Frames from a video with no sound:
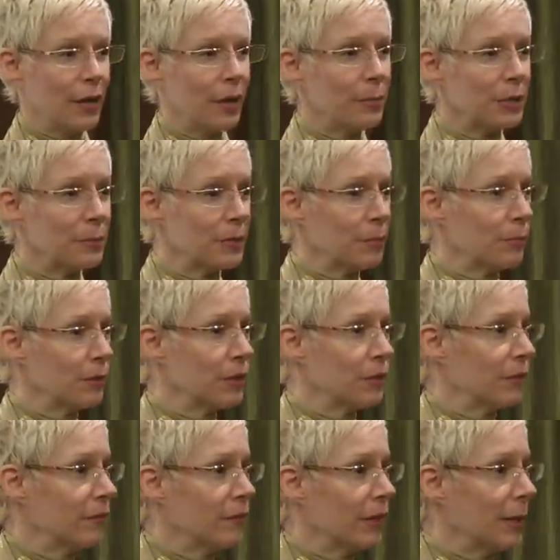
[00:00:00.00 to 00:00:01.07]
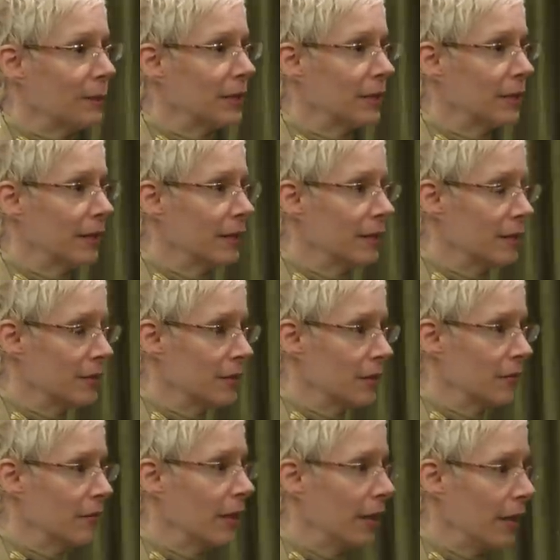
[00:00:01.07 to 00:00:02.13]
How many people in your family lineage
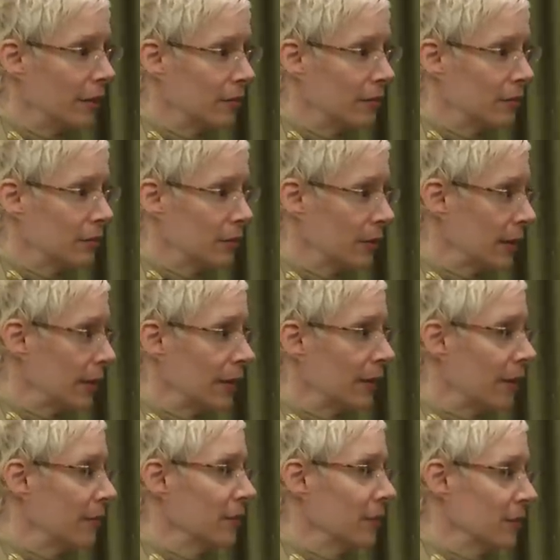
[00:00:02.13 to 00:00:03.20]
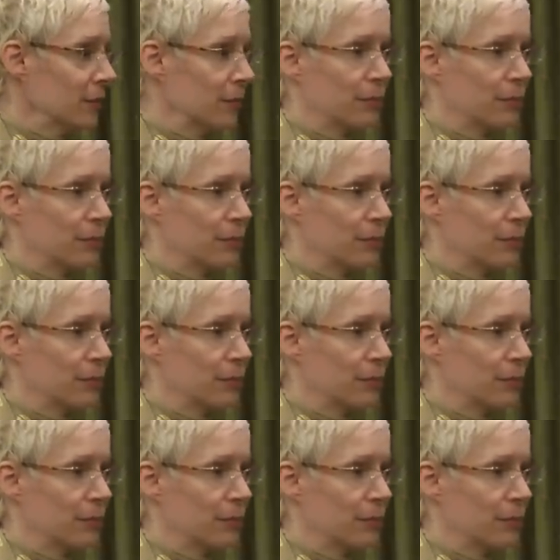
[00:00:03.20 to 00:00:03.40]
have had totally loving,